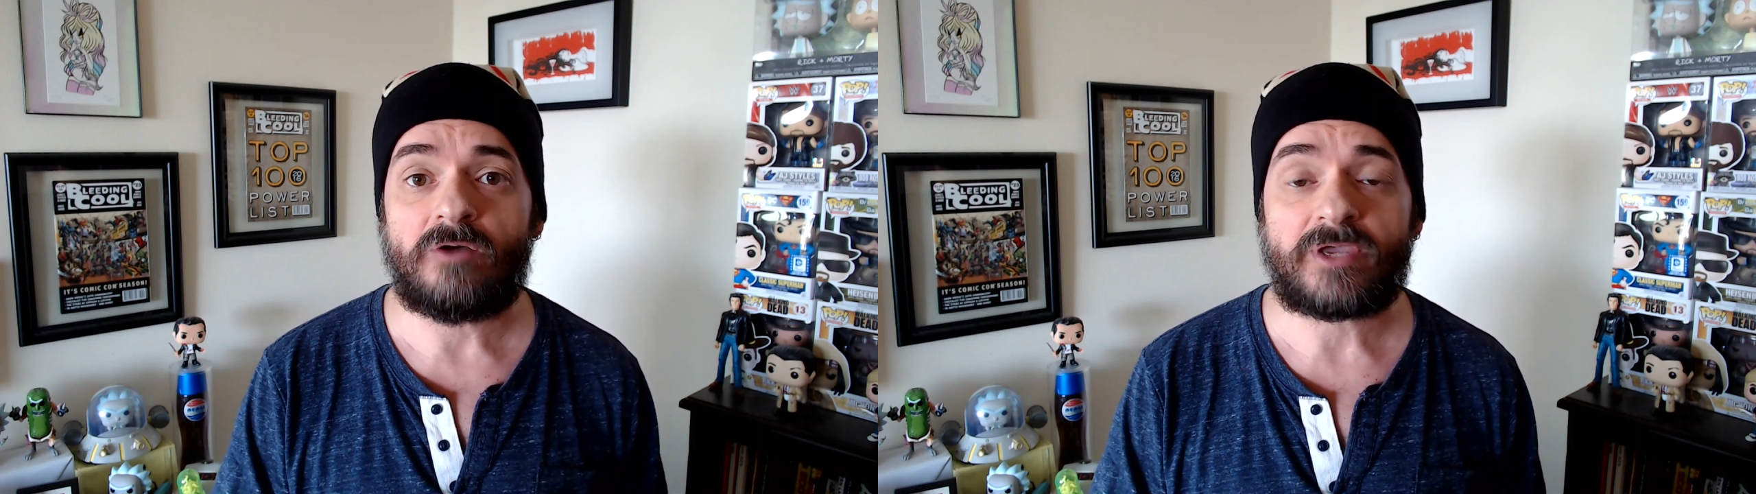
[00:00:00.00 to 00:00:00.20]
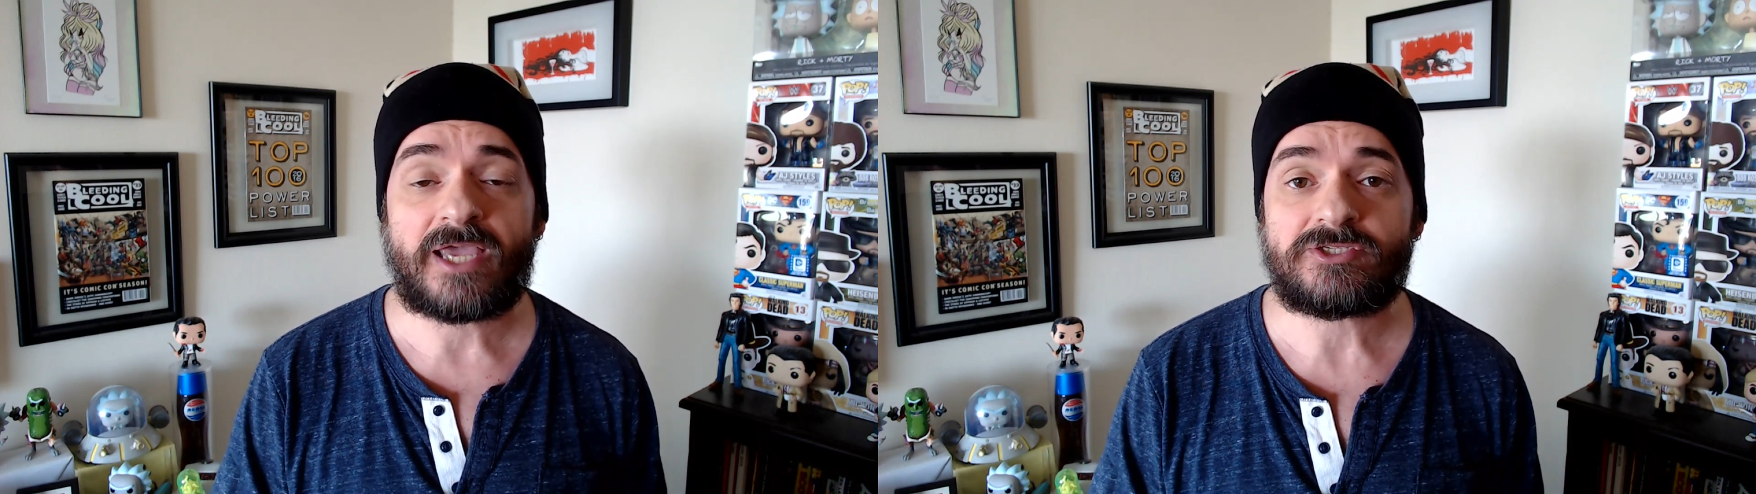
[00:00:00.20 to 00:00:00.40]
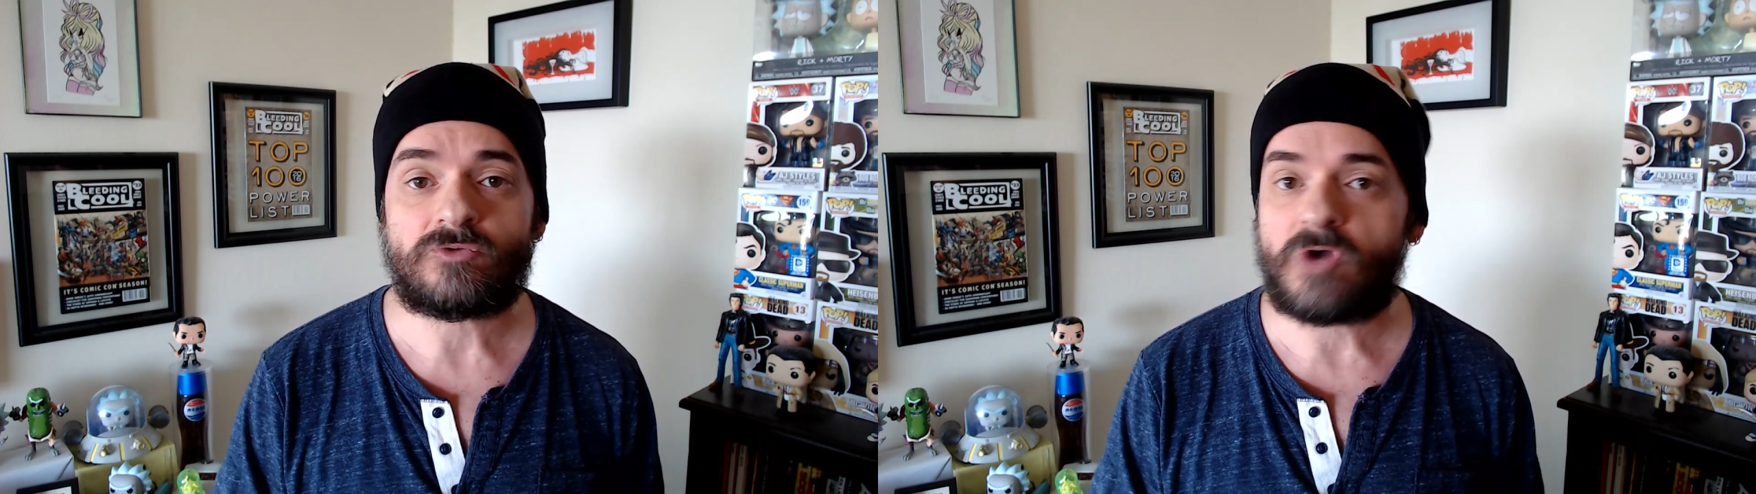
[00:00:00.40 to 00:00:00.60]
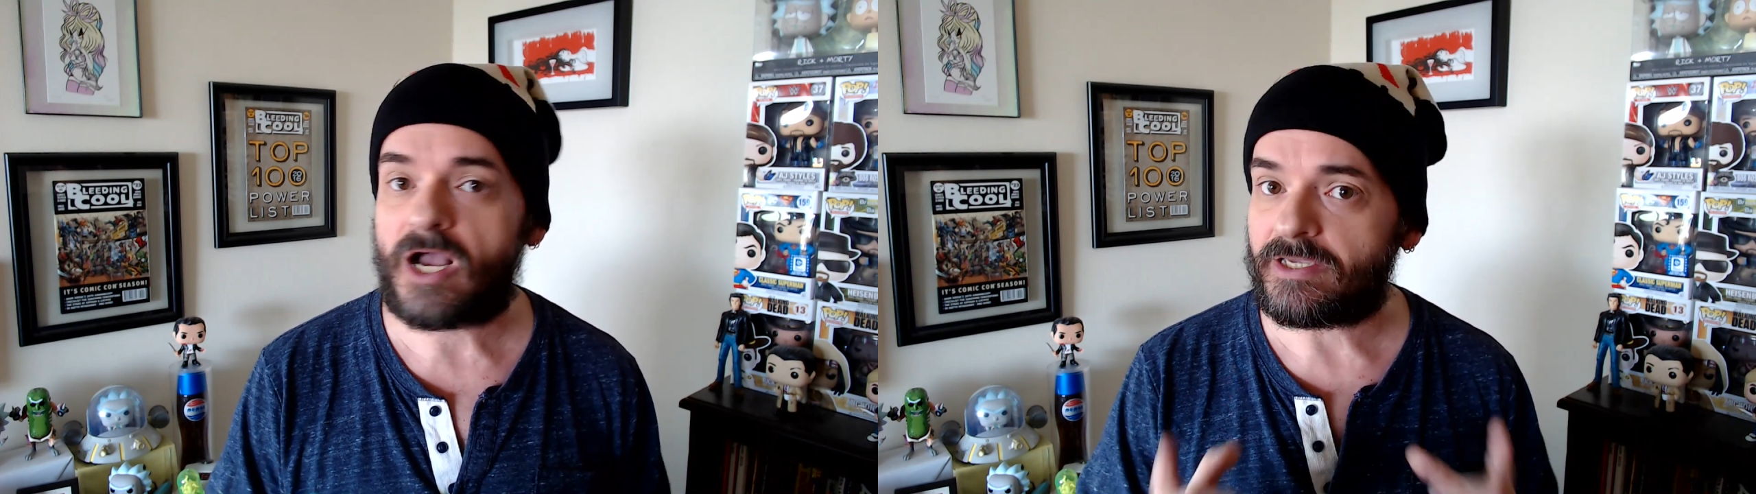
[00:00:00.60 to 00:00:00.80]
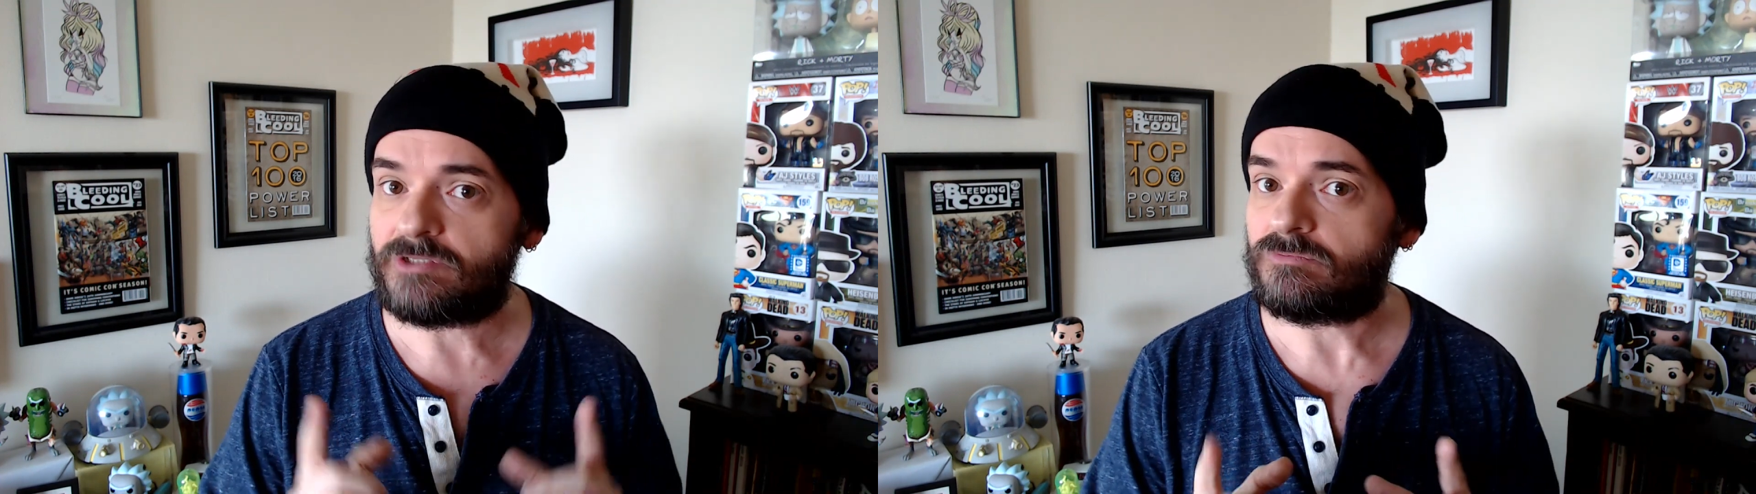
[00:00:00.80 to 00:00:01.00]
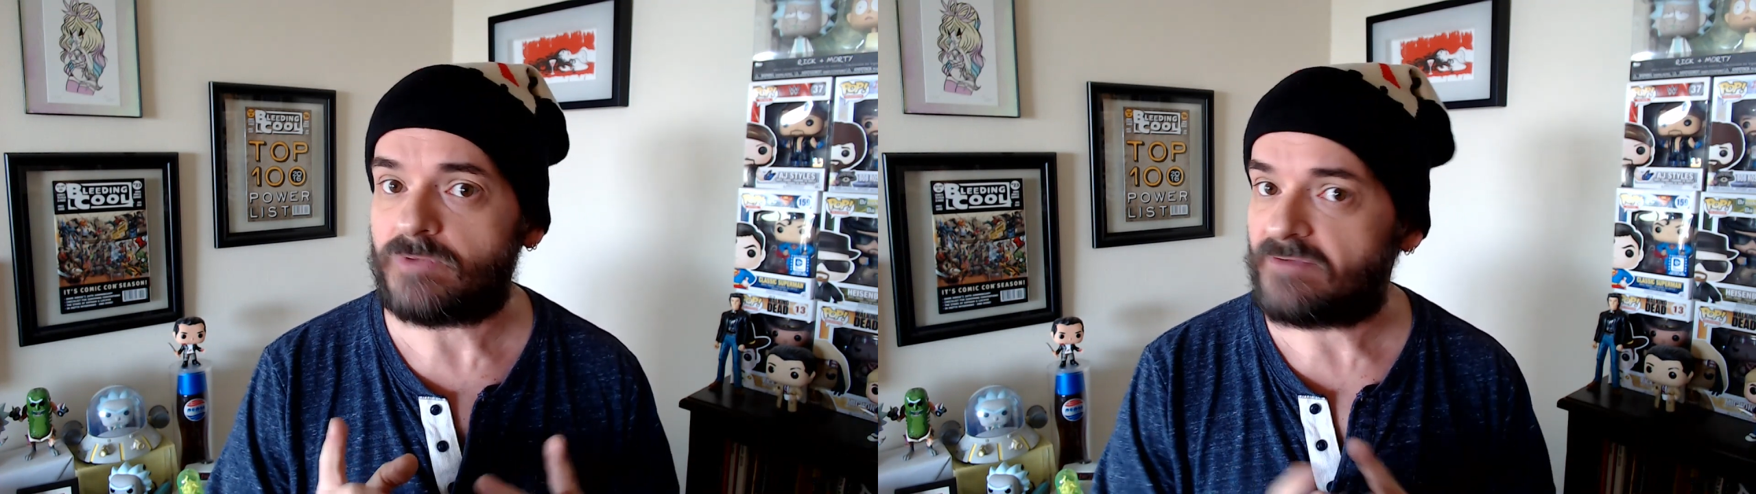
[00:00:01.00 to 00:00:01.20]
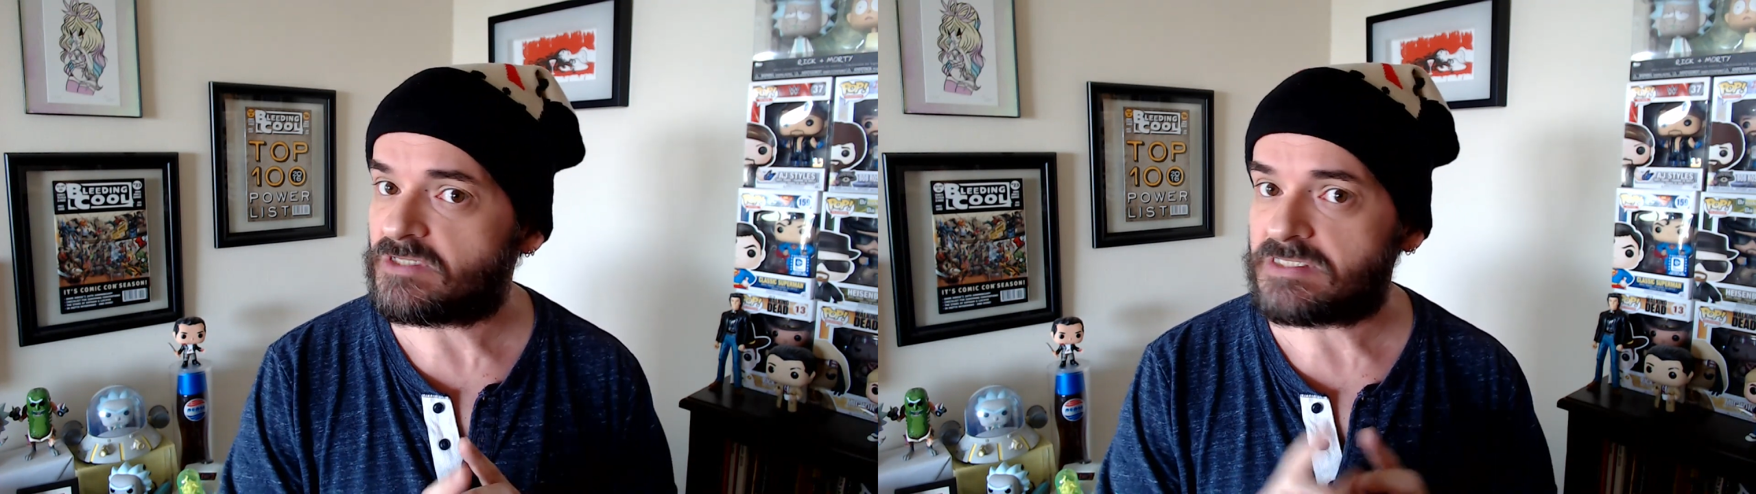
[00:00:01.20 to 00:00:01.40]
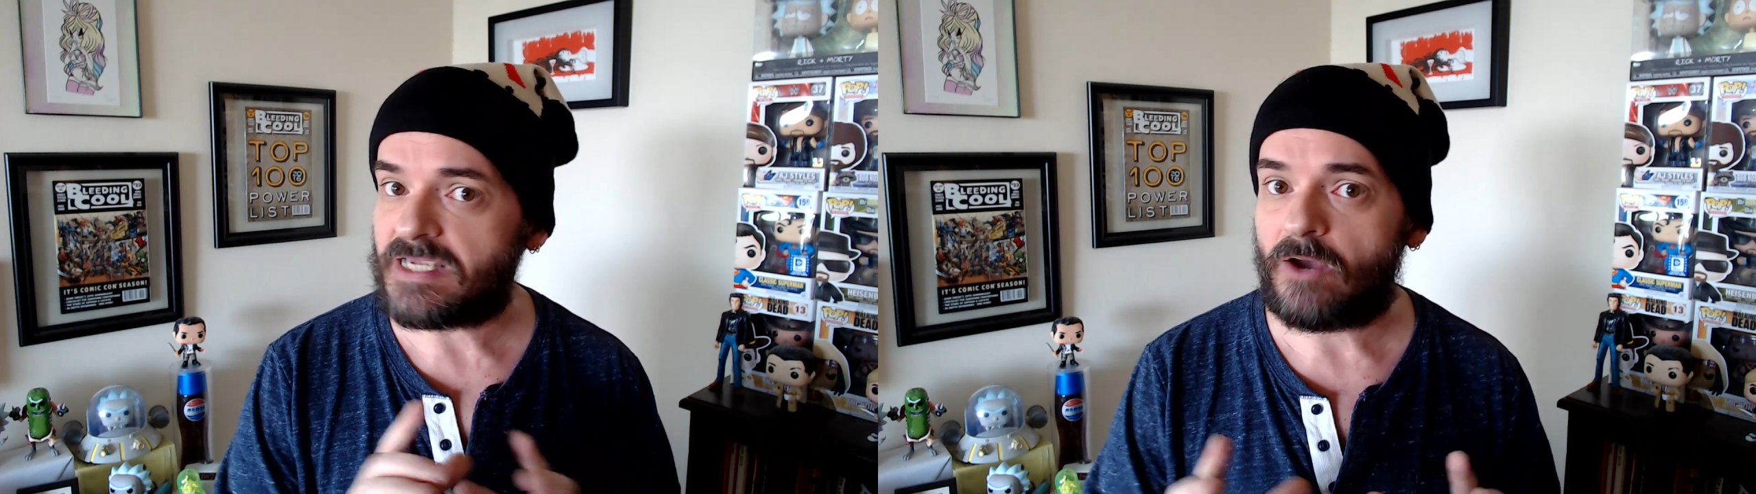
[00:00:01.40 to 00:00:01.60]
with Castle Rock, and you'll have
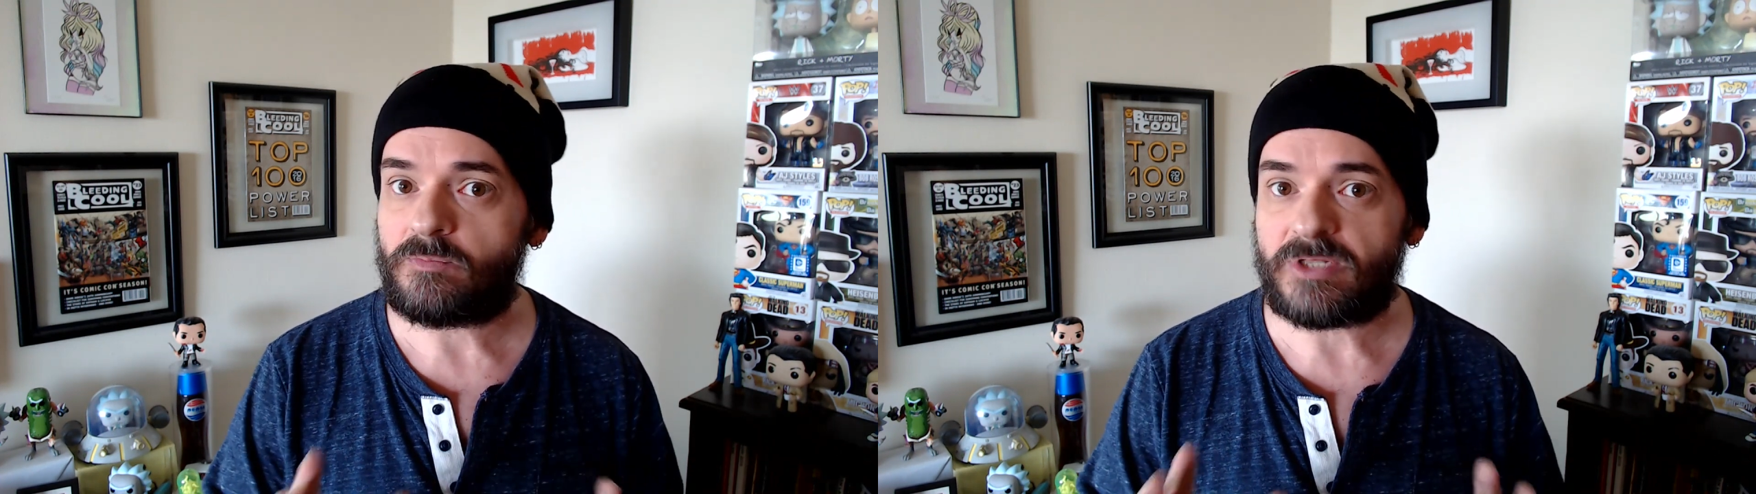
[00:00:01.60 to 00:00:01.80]
to see how it